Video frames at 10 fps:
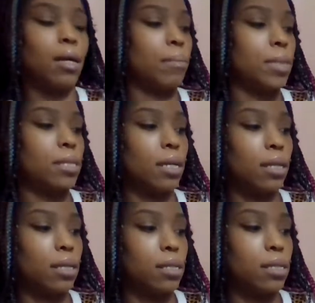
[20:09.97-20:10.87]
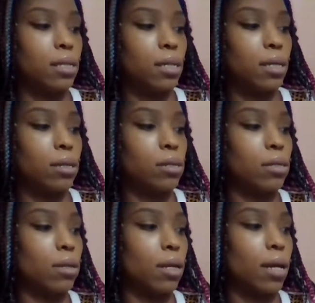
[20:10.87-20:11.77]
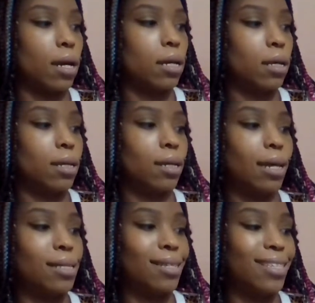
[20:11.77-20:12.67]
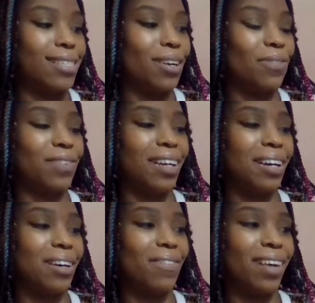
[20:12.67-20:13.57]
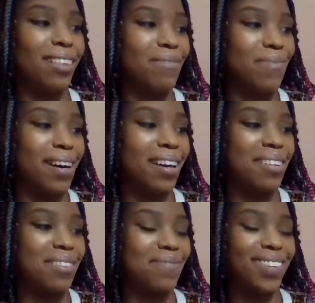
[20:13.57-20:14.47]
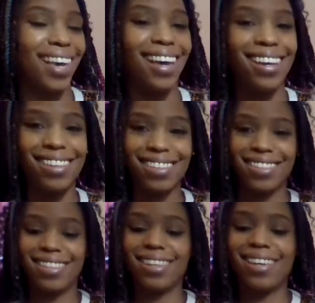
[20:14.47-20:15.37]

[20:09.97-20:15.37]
I'm going to set these in here so that I see self-love at the bottom. Yes.